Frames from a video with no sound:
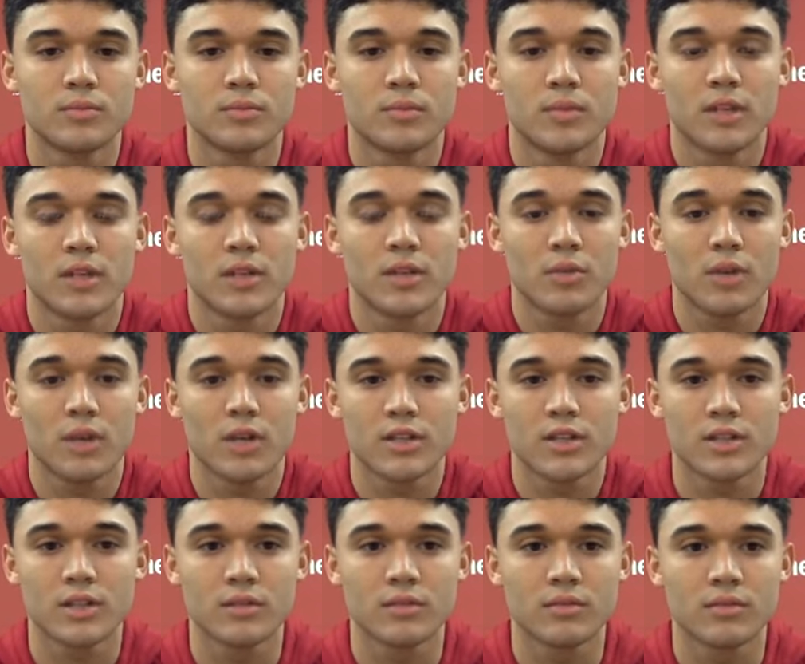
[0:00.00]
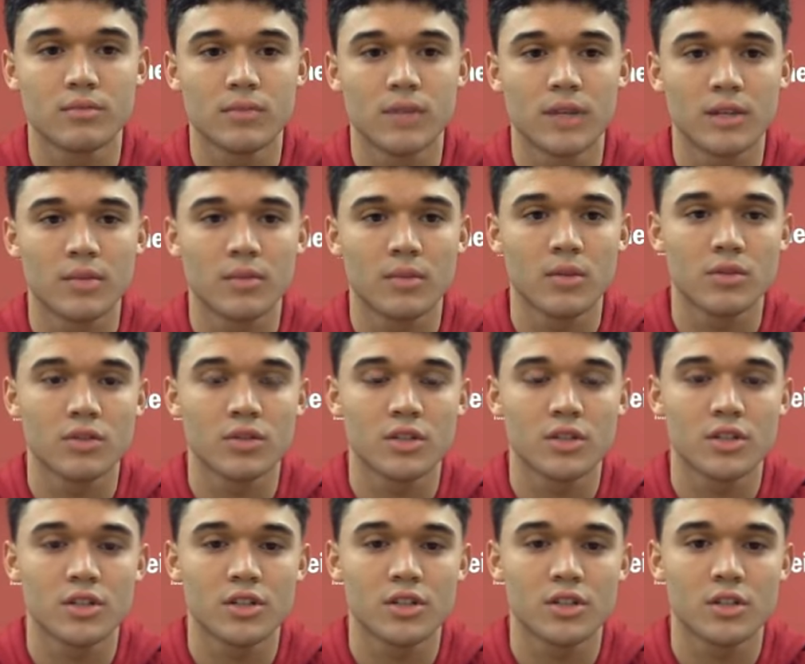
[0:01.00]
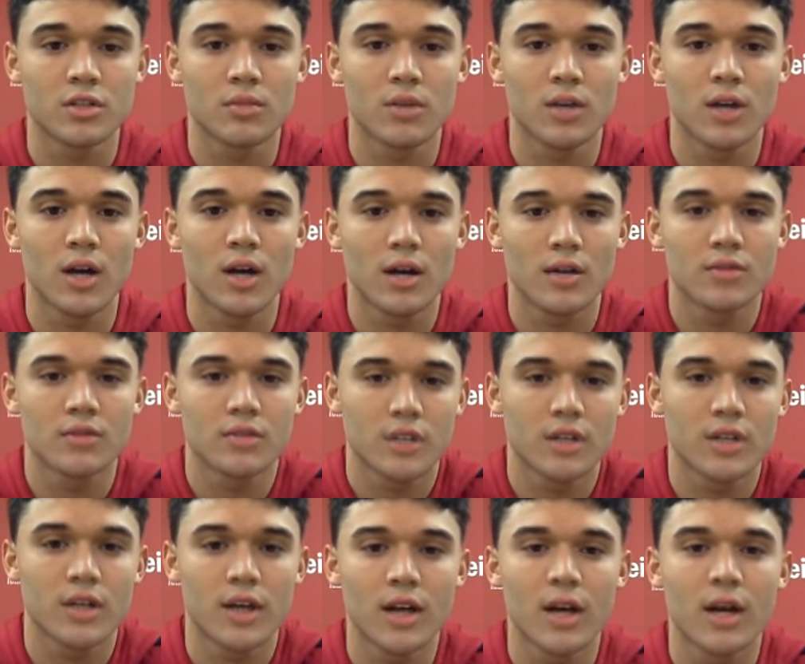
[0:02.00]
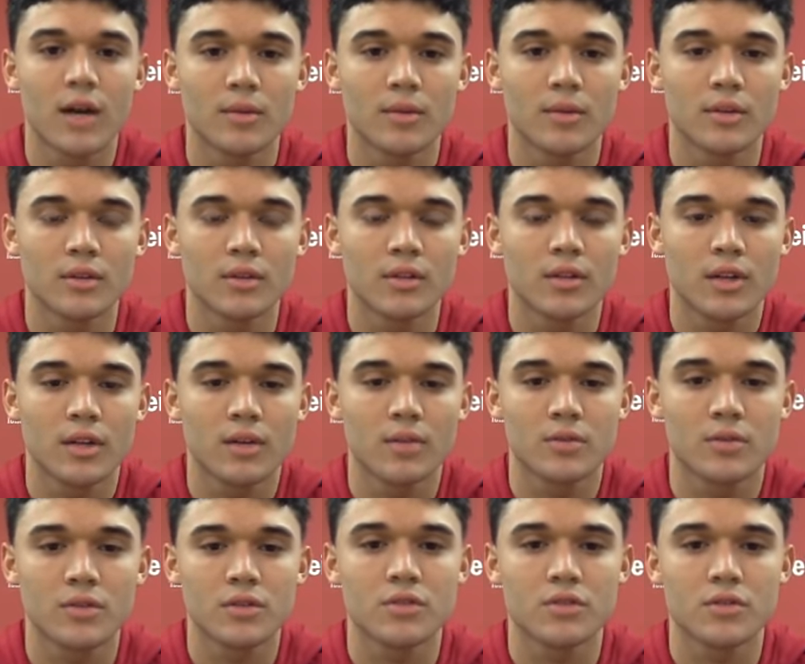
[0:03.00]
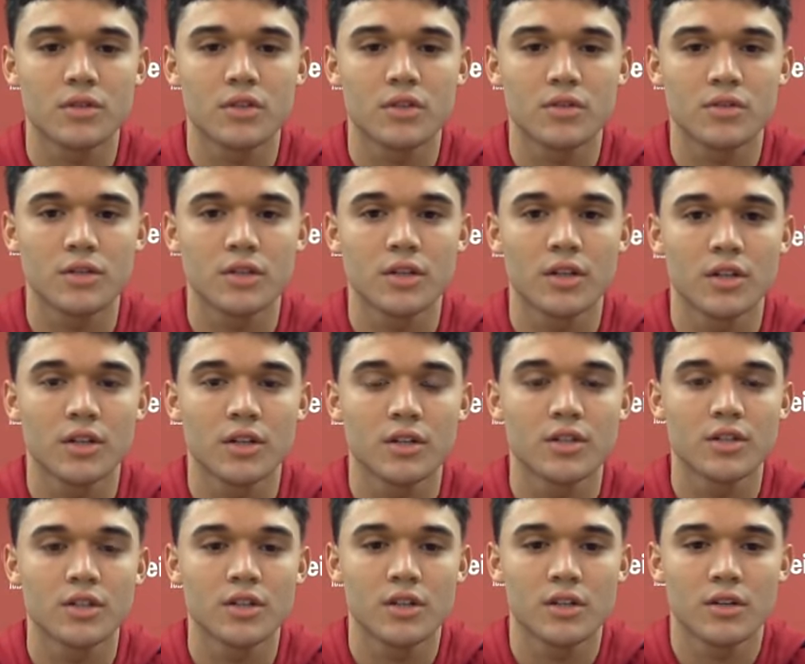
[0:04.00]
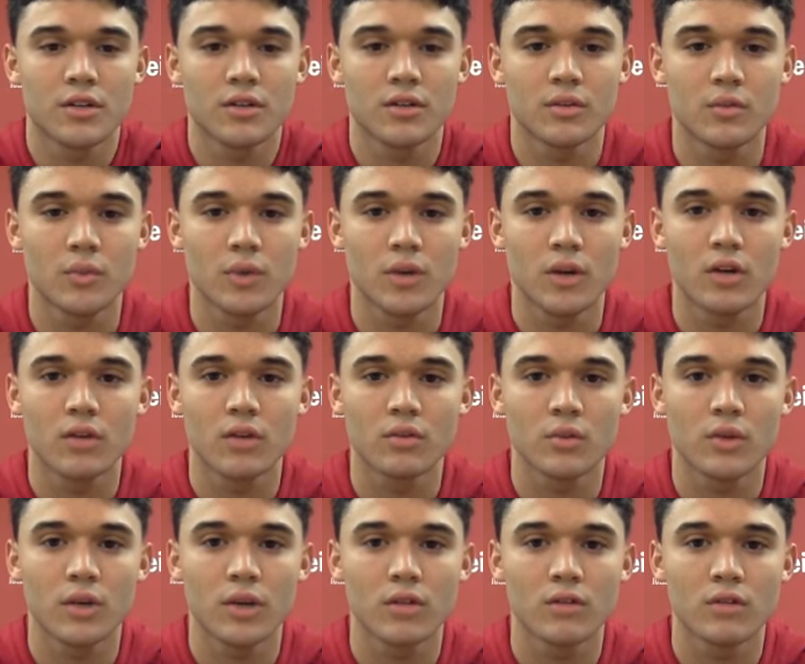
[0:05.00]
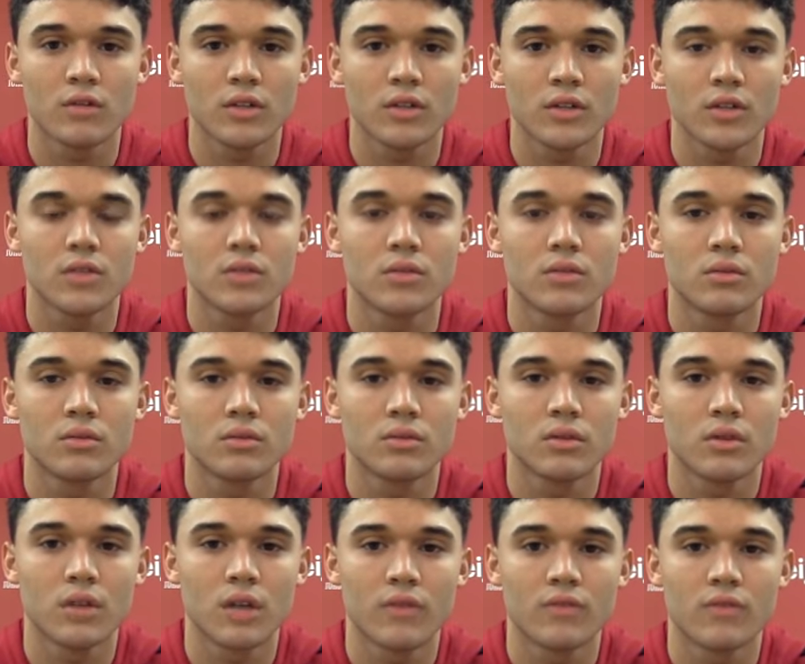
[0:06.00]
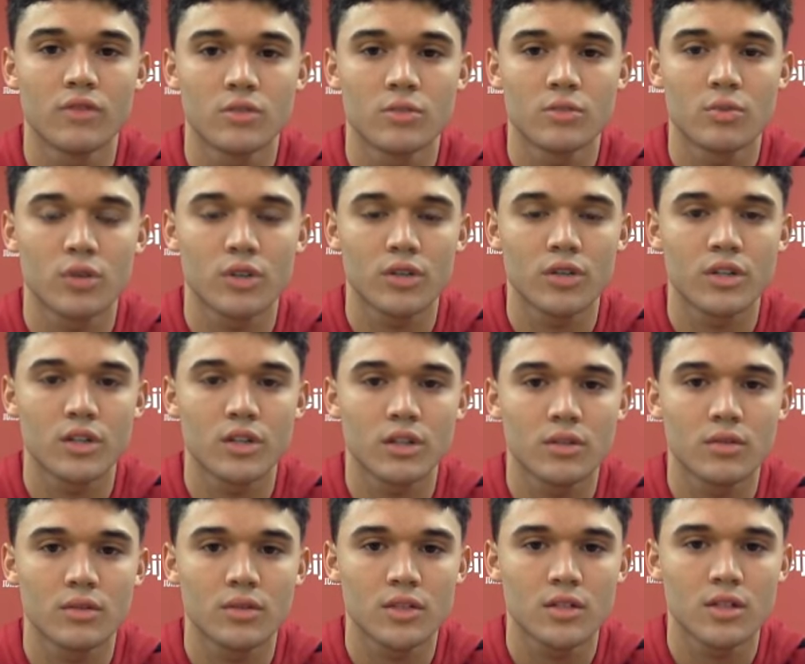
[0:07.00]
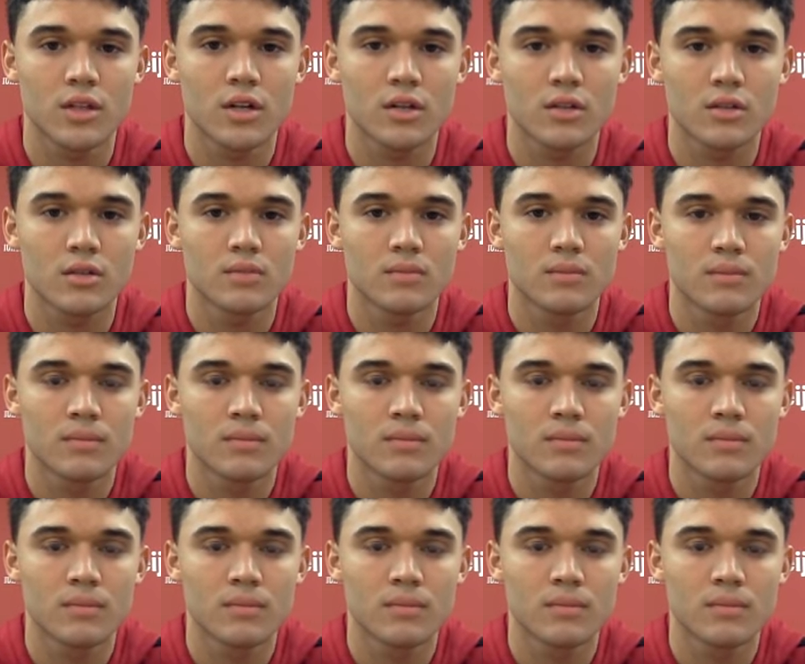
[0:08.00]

be in the present, make the most of this year. But I'd say, yeah, I mean, the chemistry is really good this year. And we all really do love and support each other, which is awesome.